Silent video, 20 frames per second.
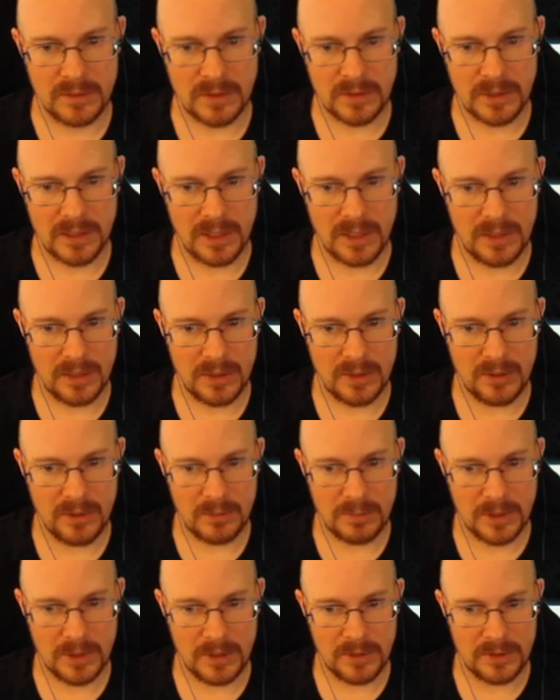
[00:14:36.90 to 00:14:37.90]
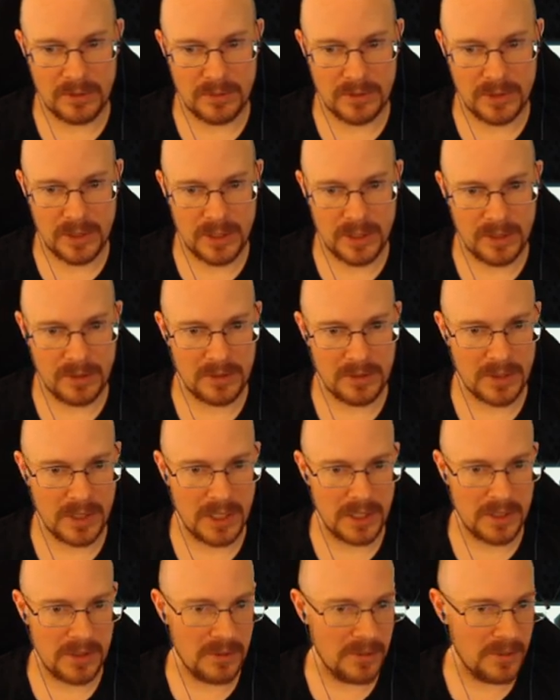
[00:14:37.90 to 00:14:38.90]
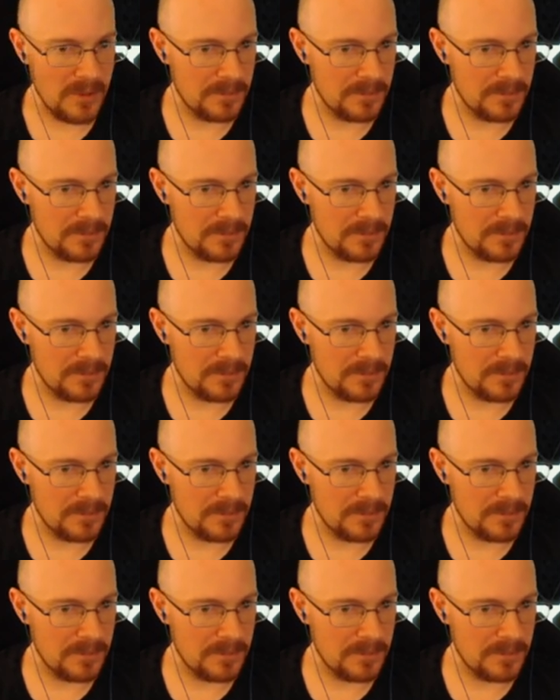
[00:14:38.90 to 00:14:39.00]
Okay, go up here and around. Okay, cool.